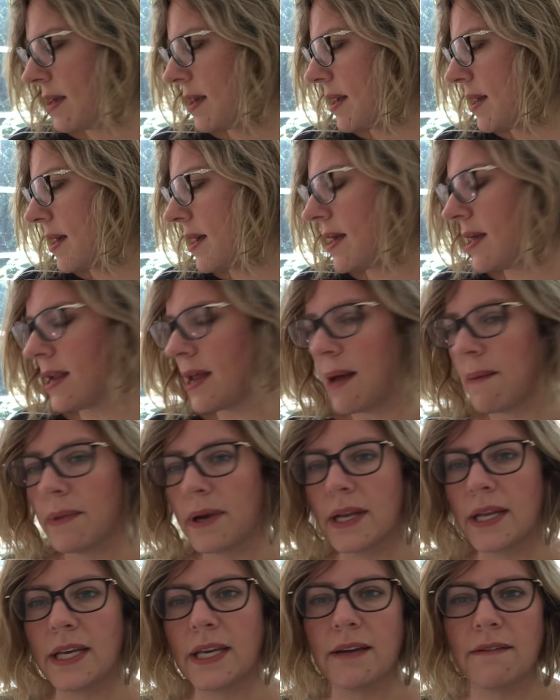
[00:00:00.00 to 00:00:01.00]
And I'm
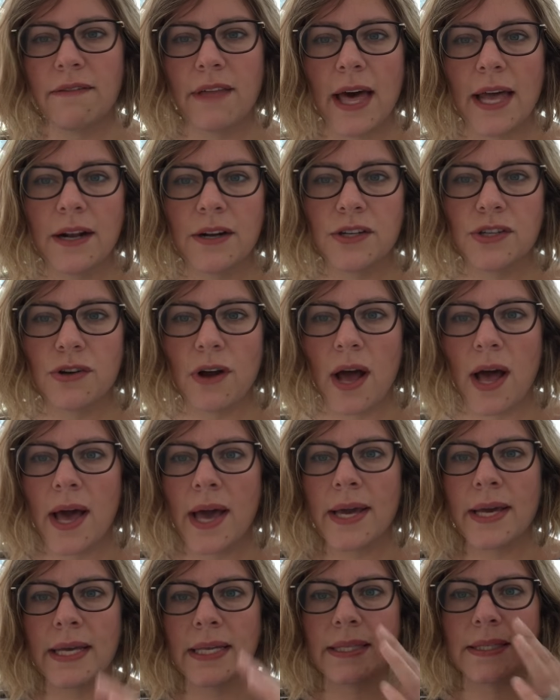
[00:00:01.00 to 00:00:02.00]
gonna give that a
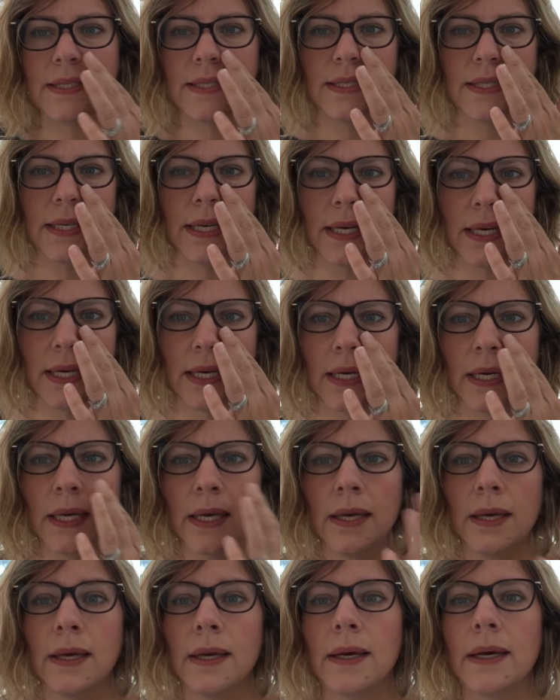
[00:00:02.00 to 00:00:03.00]
try and see
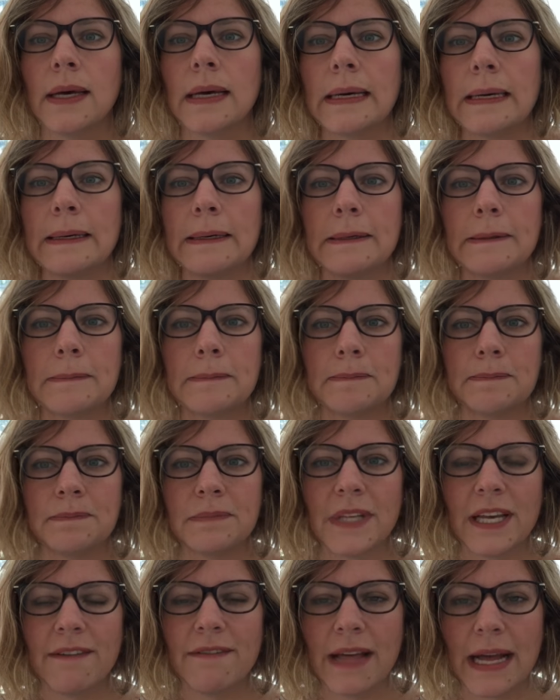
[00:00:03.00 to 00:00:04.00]

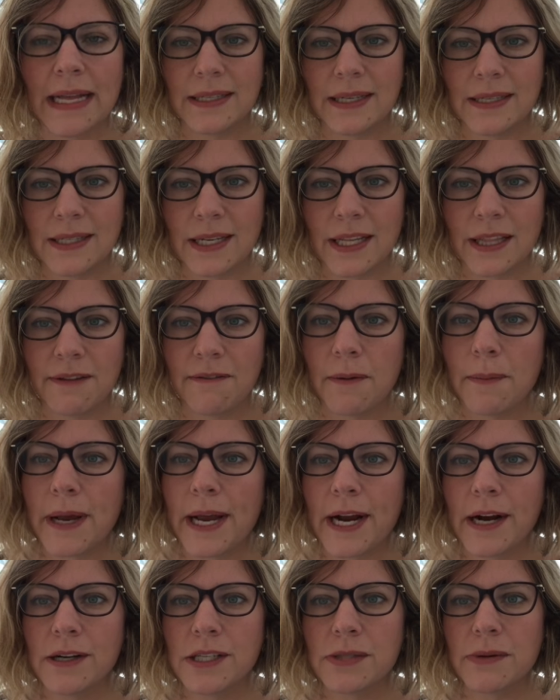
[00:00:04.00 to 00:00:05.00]
if does anything for my
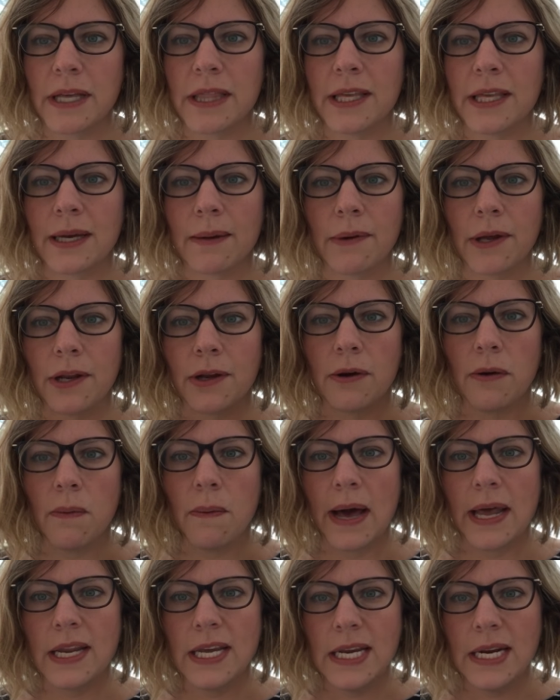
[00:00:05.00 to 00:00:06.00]
hair. So I think I'm gonna go
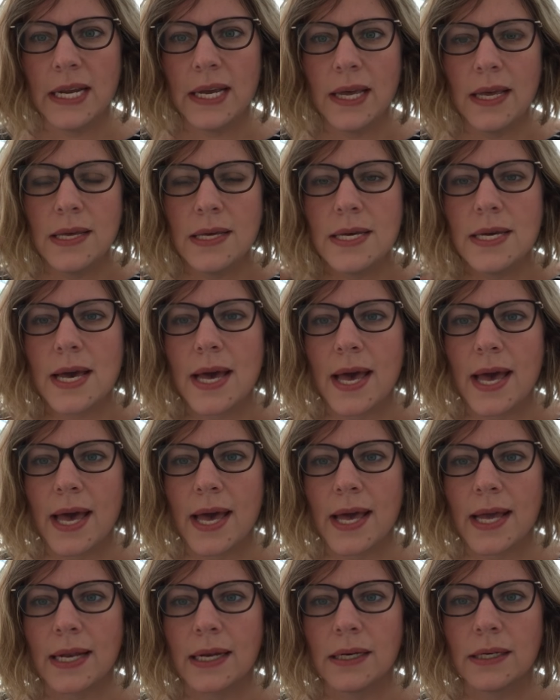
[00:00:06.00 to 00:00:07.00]
wet it
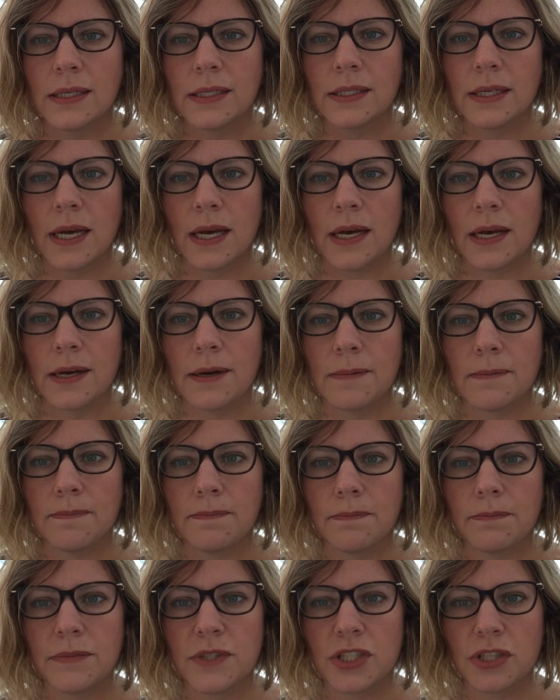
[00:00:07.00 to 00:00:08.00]
and
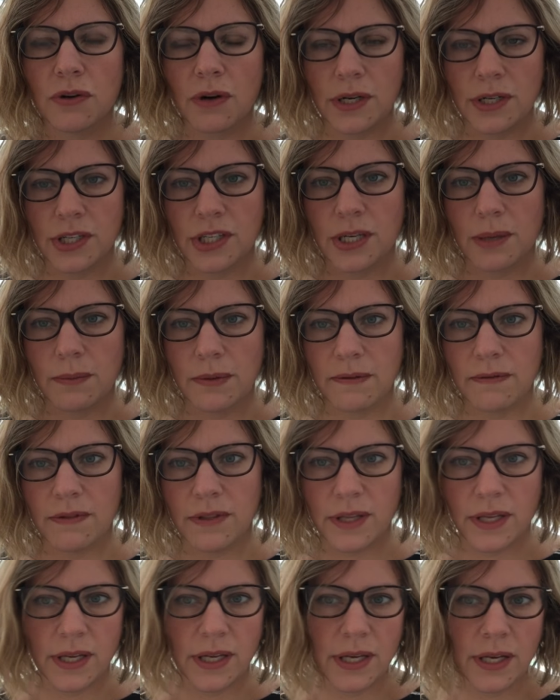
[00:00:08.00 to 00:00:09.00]
scrunch some of
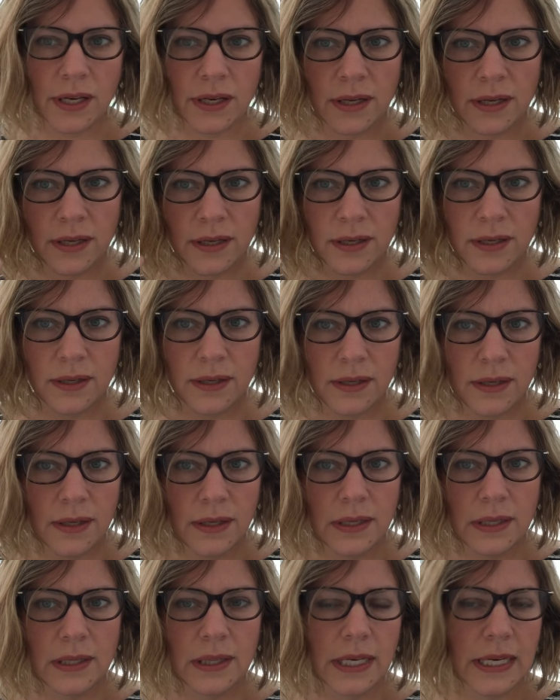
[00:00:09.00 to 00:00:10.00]

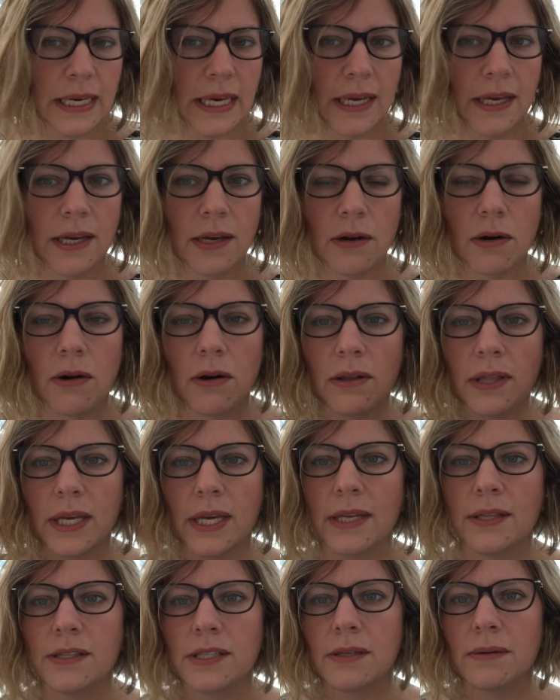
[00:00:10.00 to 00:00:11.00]
the Kinky Curly
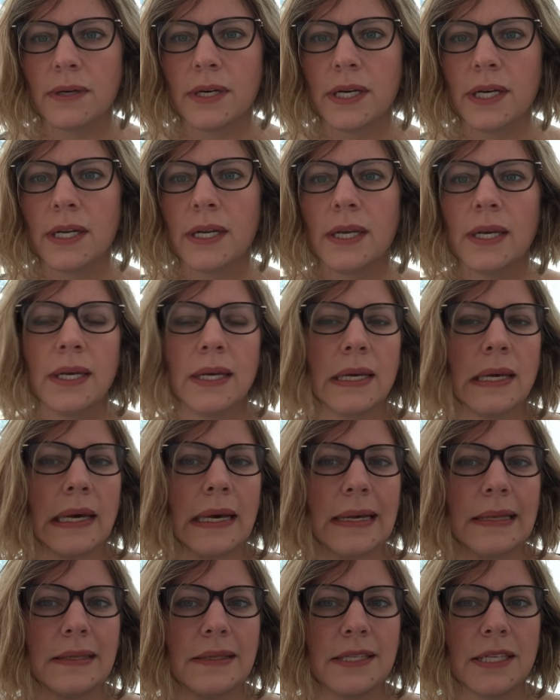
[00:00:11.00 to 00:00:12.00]
into it
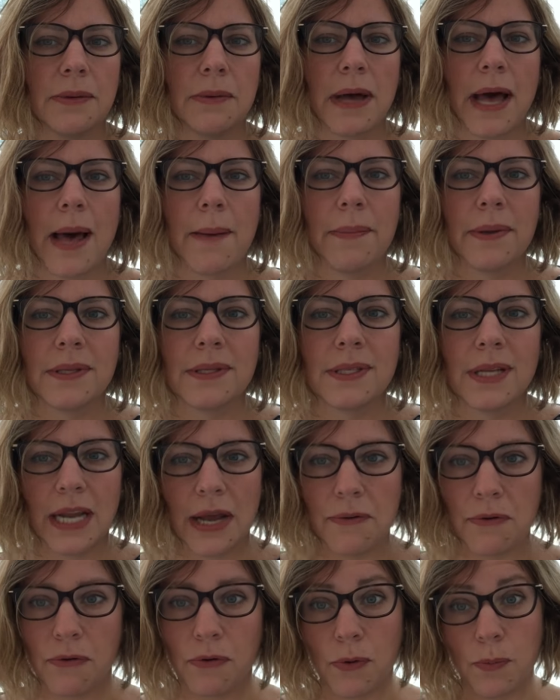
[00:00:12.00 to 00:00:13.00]
and see what happens. And
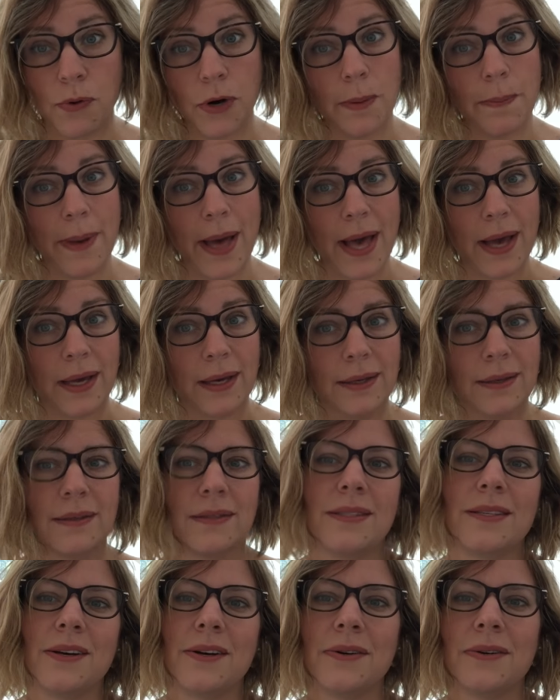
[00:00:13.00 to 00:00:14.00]
I will report back.
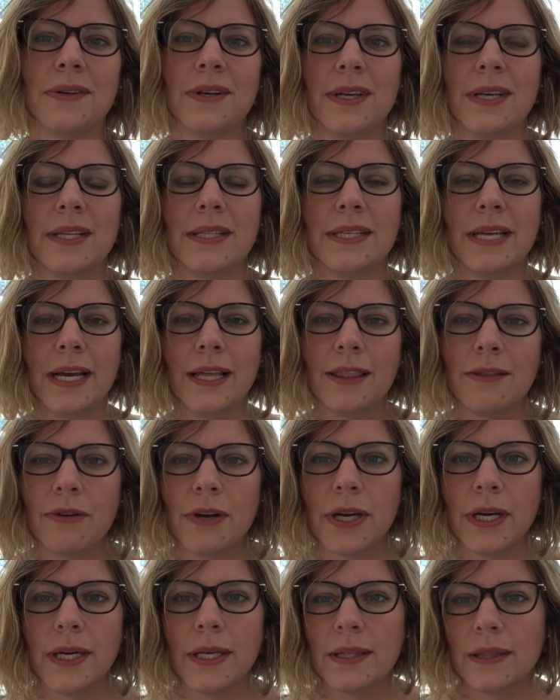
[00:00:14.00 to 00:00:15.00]
So day
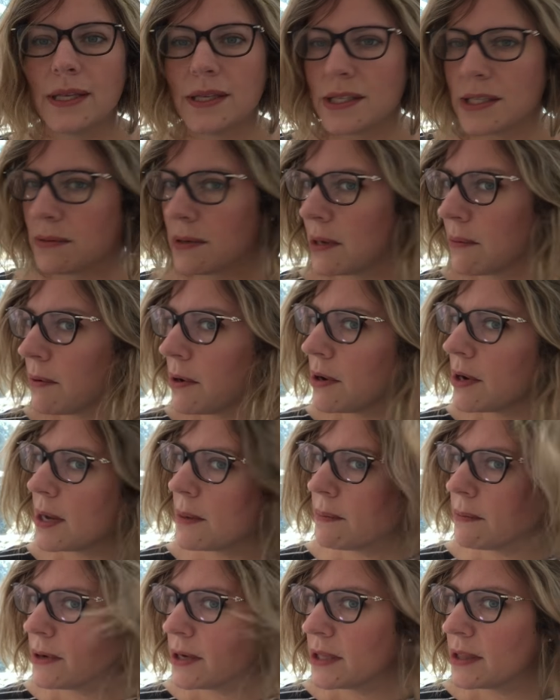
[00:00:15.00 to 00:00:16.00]
3, this is what I woke
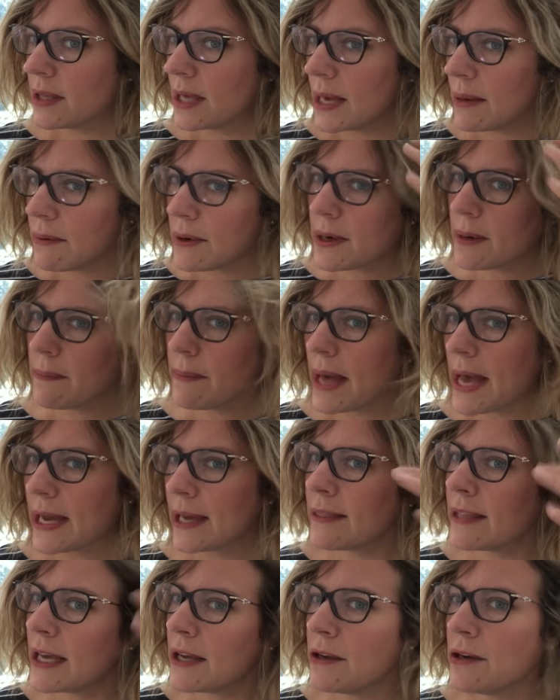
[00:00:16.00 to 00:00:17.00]
up with. I will come back
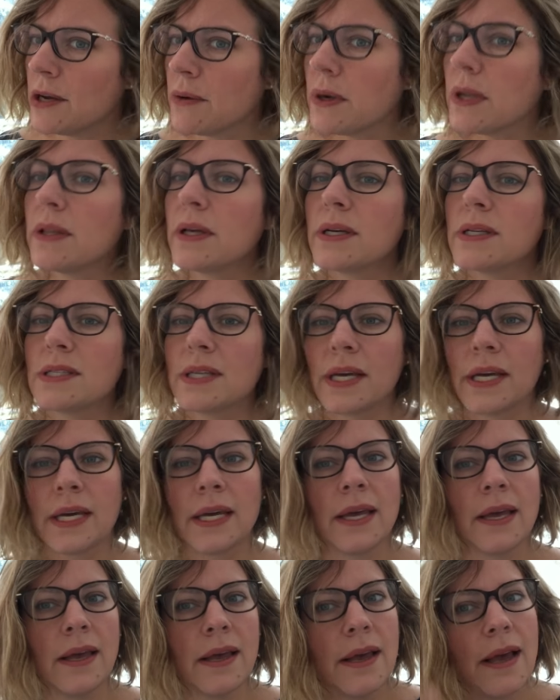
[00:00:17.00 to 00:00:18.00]
and let you know what it looks like
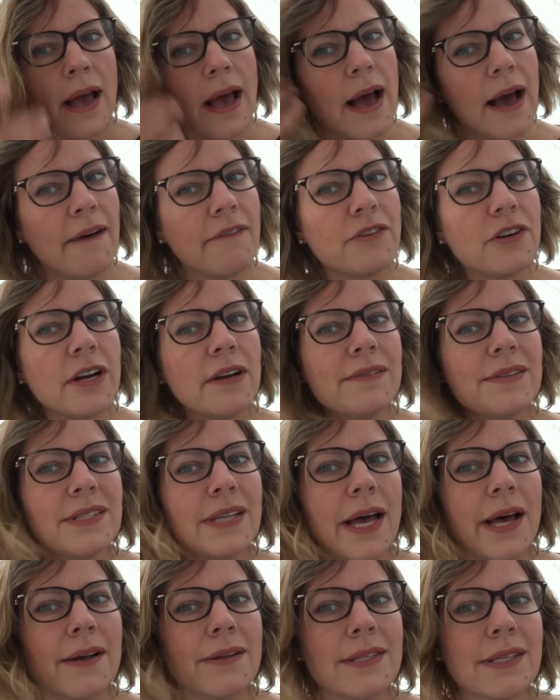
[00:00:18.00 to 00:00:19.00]
after I've
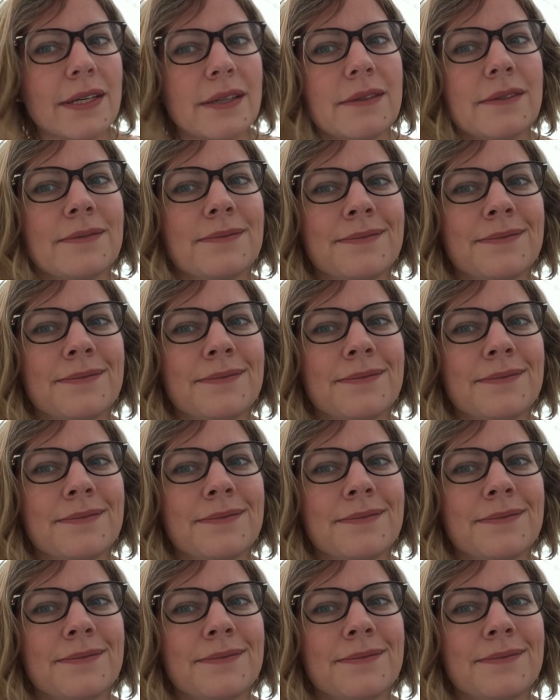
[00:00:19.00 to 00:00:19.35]
styled it.